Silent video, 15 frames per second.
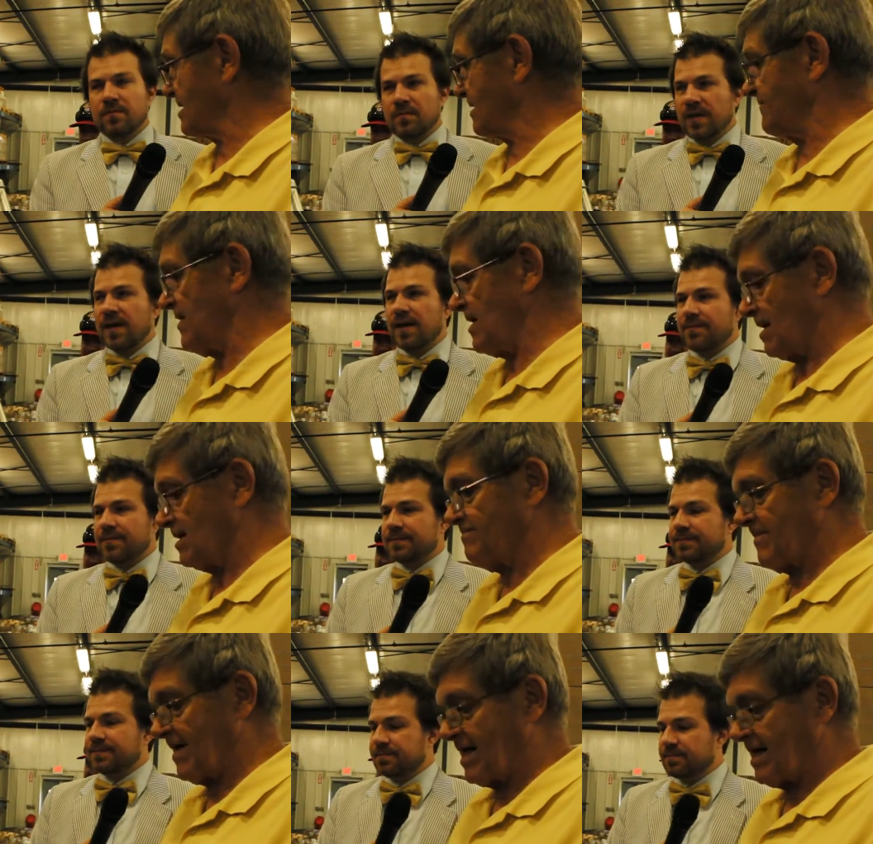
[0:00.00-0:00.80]
Speaker 1: event
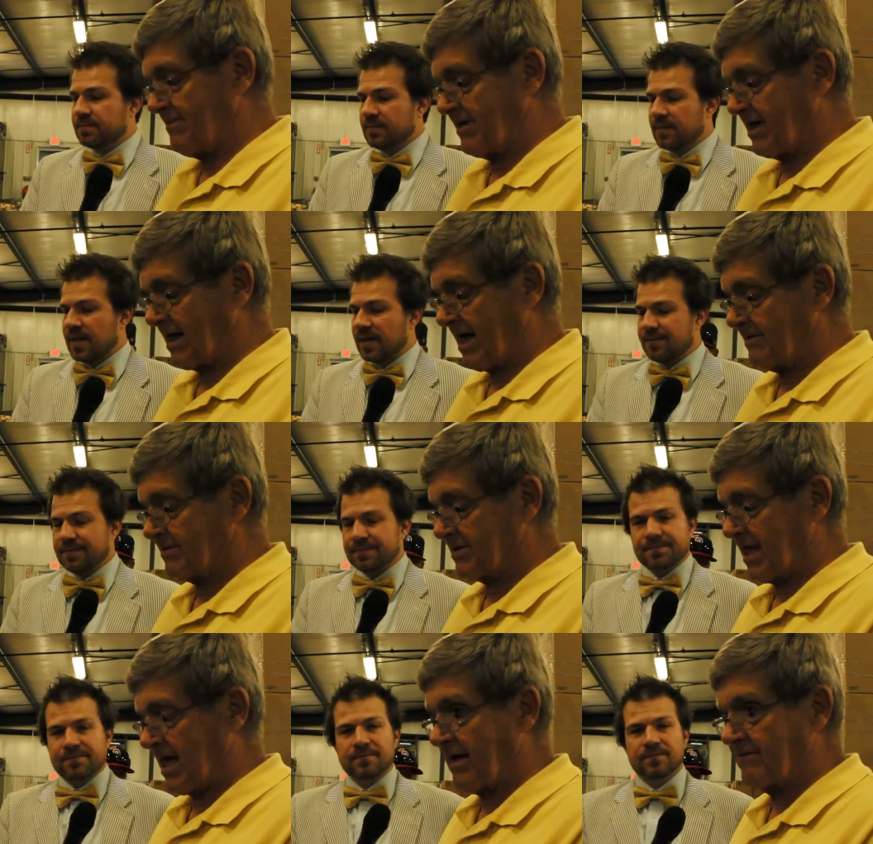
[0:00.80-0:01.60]
by being able
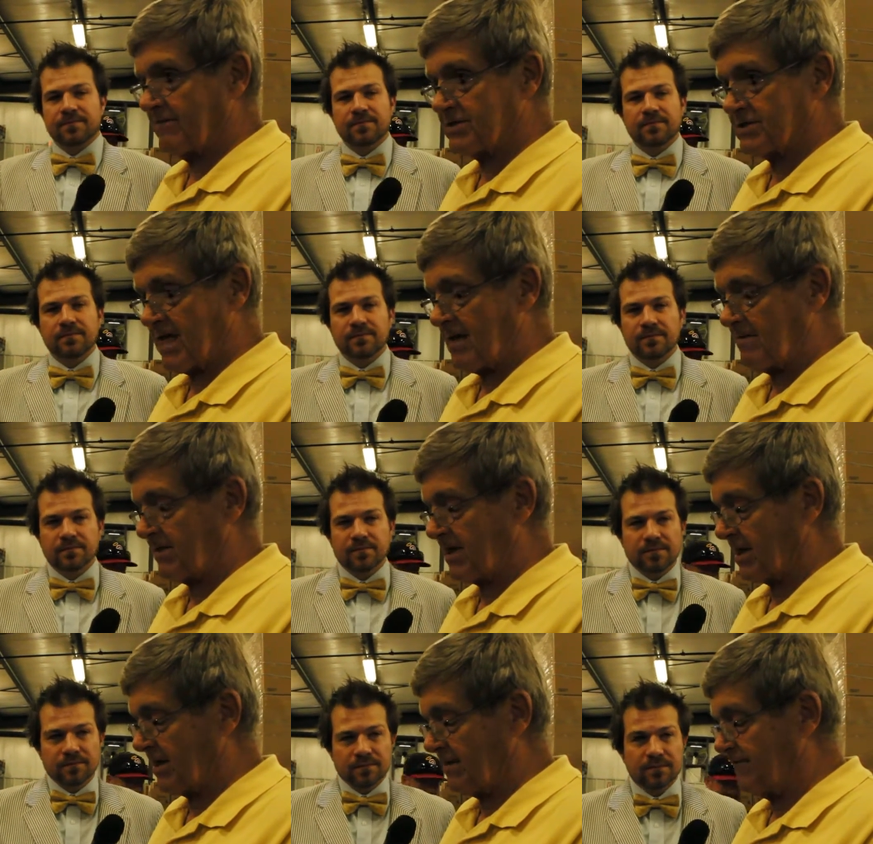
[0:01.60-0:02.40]
to have a
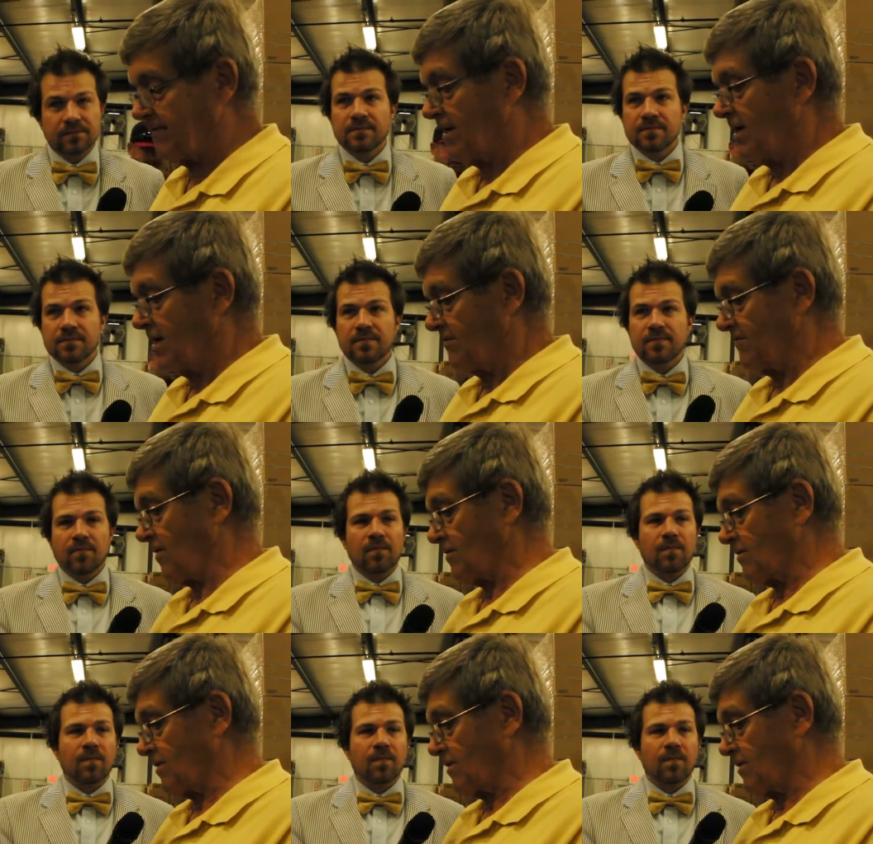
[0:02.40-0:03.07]
sampling of Four